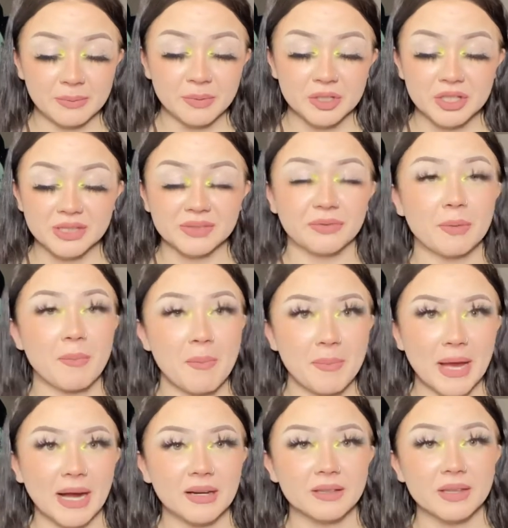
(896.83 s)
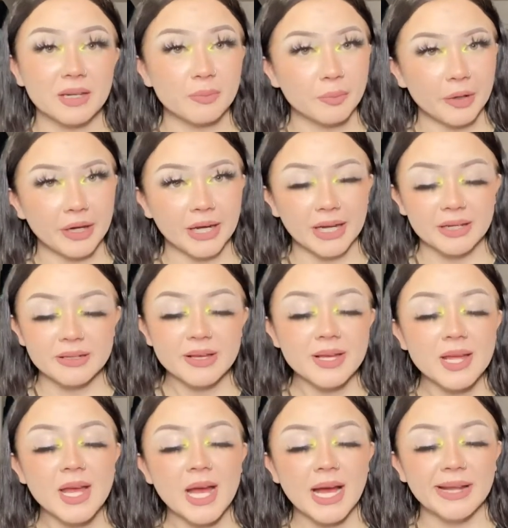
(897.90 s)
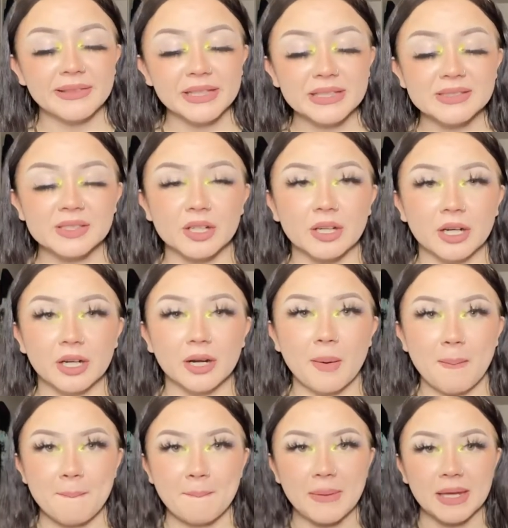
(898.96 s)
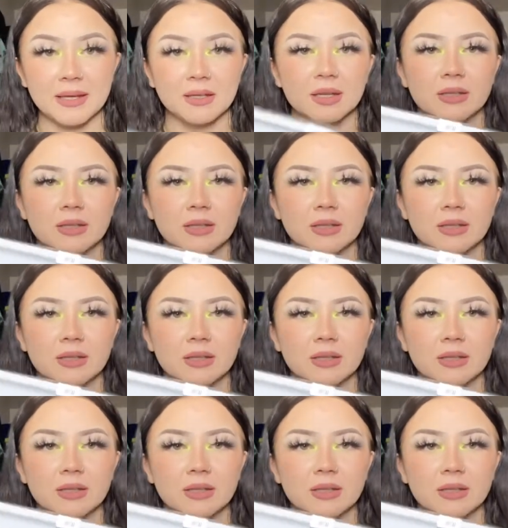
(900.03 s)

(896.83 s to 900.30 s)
which is from a pack that I'm wearing, and these are mink